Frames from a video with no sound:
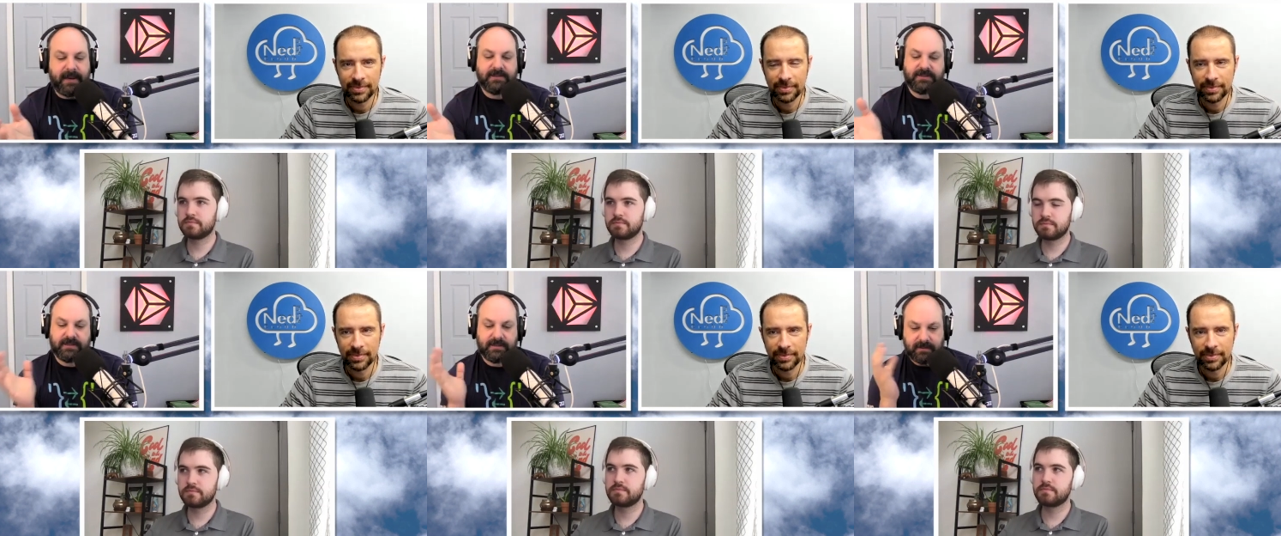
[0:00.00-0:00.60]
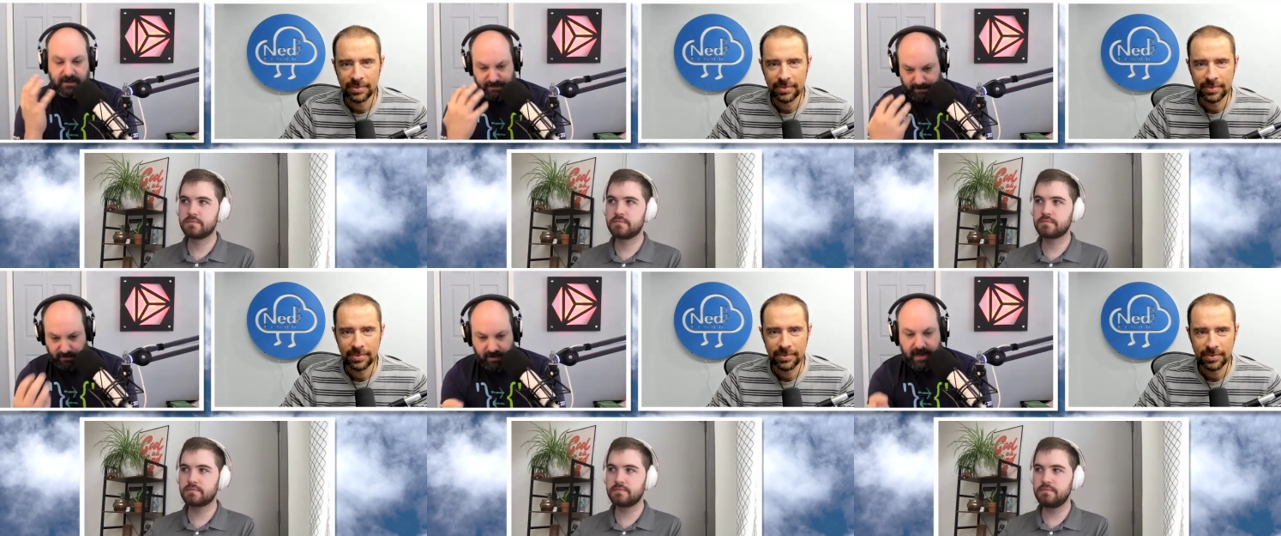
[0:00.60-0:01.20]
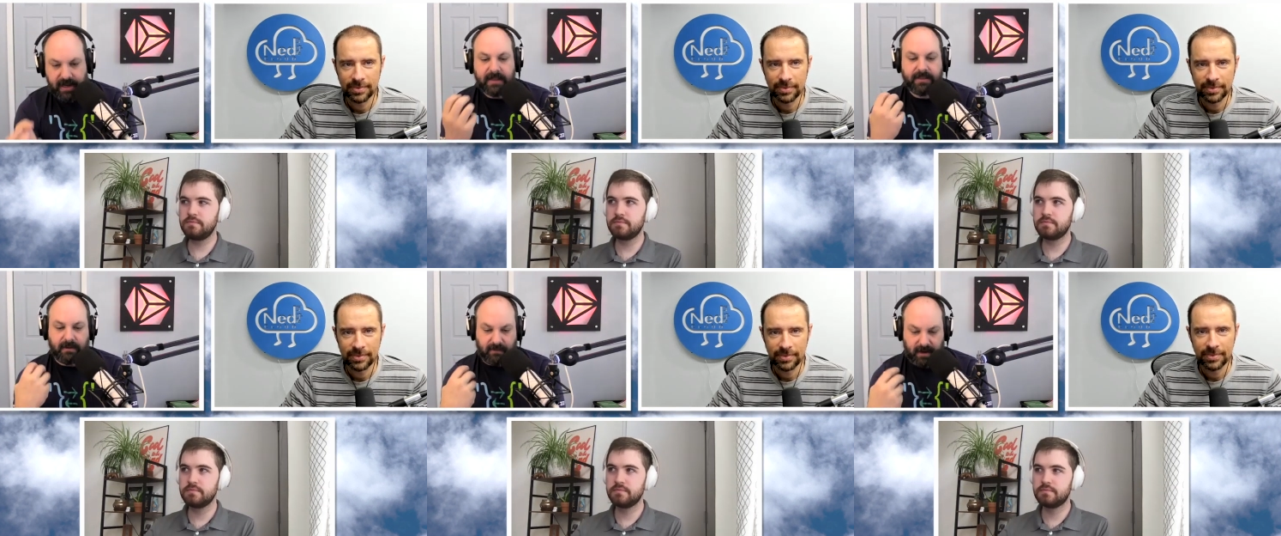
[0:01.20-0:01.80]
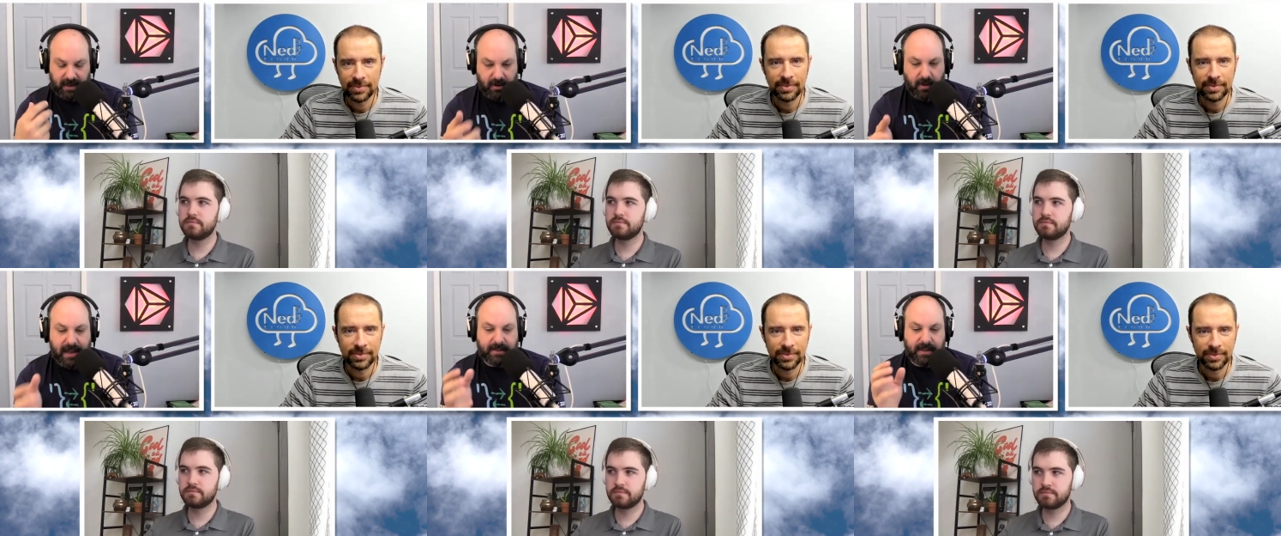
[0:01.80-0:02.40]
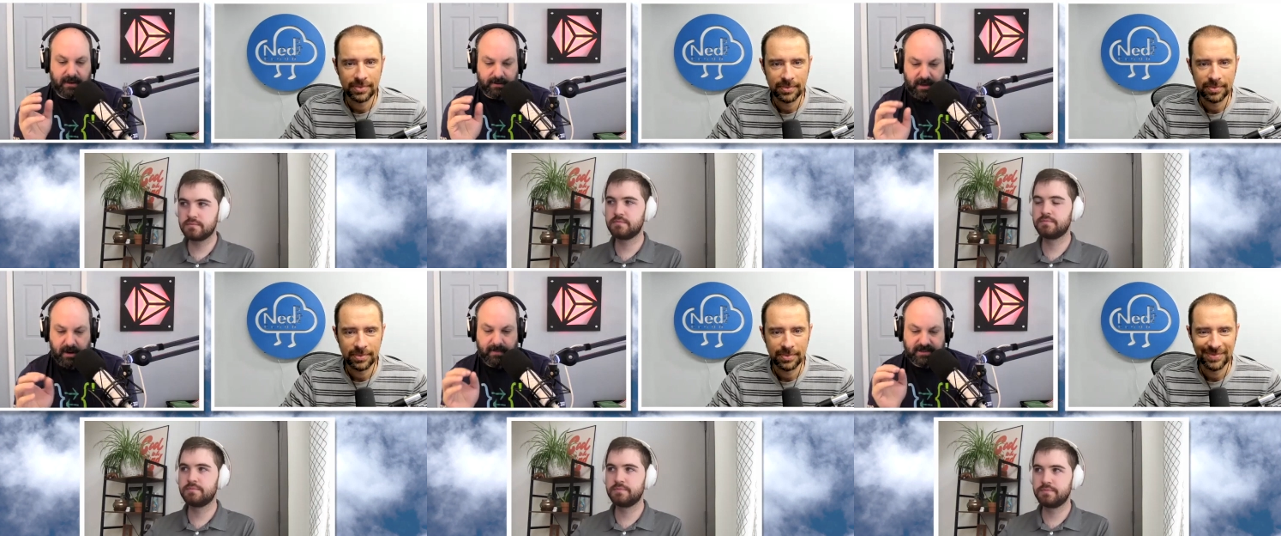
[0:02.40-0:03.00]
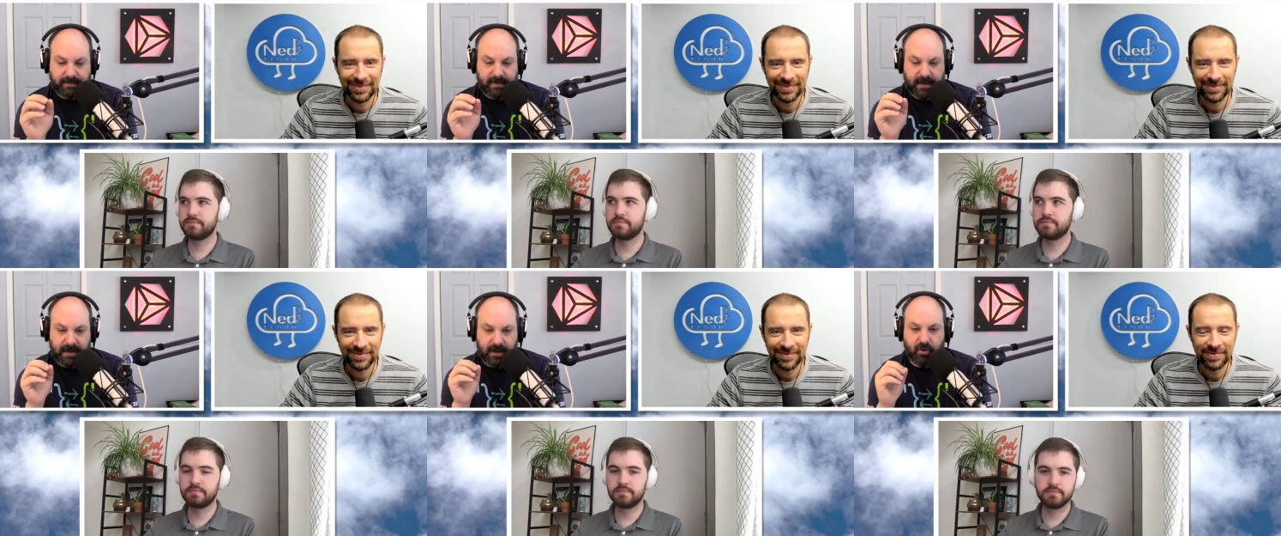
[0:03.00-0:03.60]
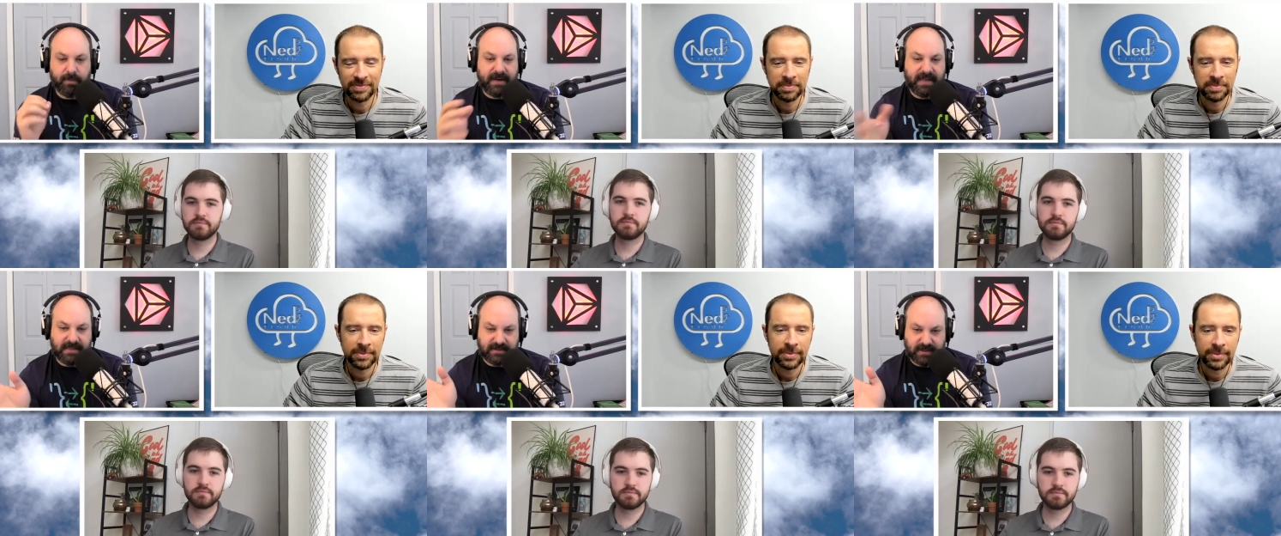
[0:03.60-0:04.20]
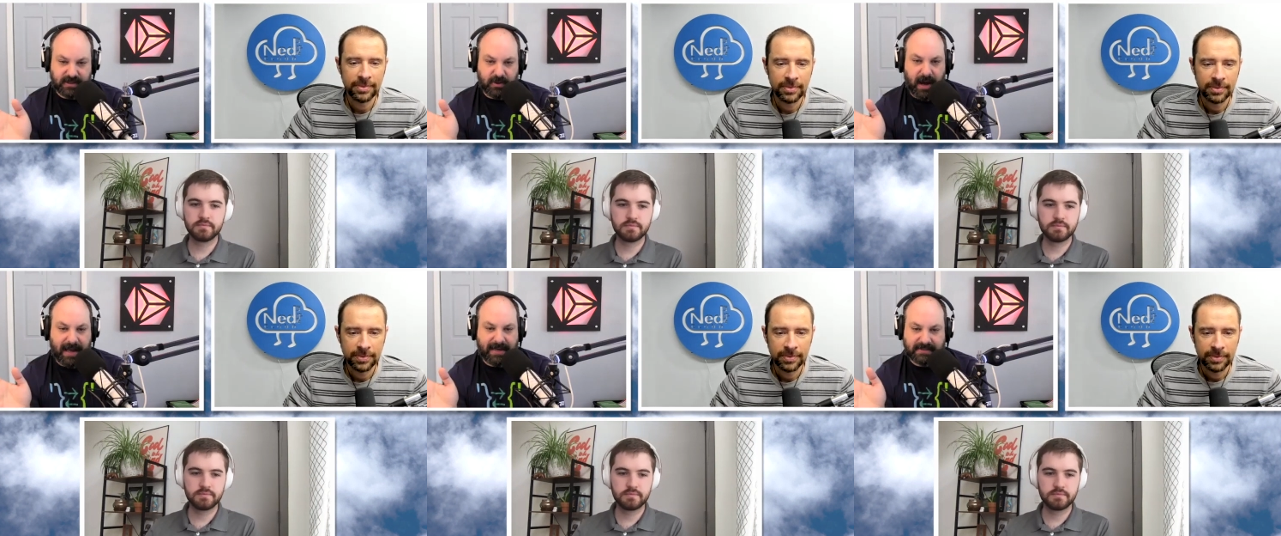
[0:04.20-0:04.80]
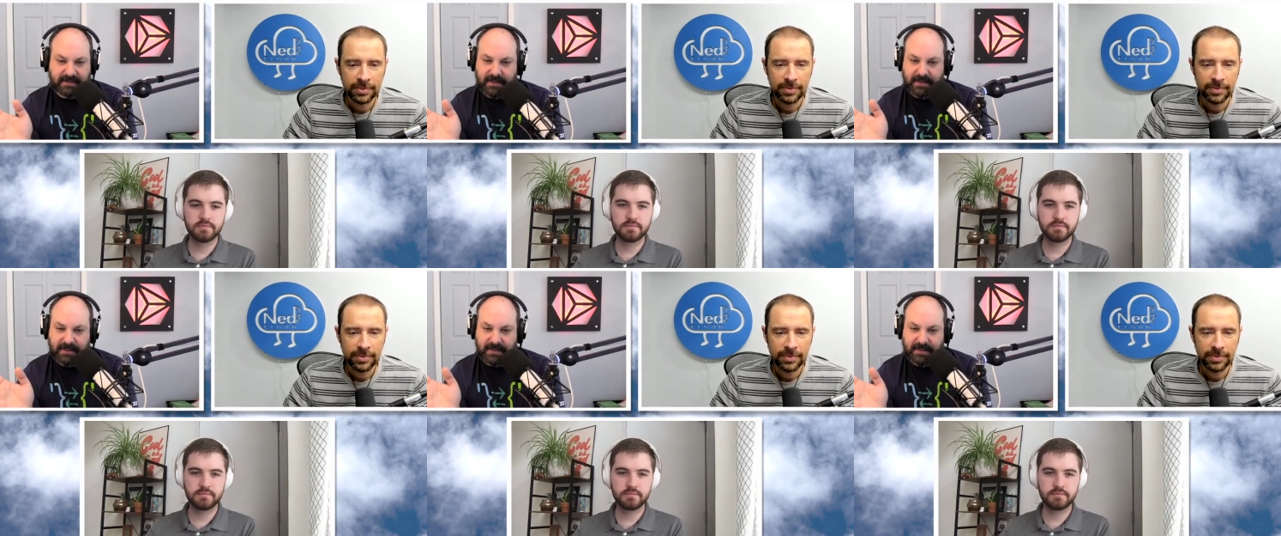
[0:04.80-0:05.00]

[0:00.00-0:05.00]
Speaker 1: It's just there's people running it, they're running it quietly. You don't hear much about it, and Kubernetes is the new hotness.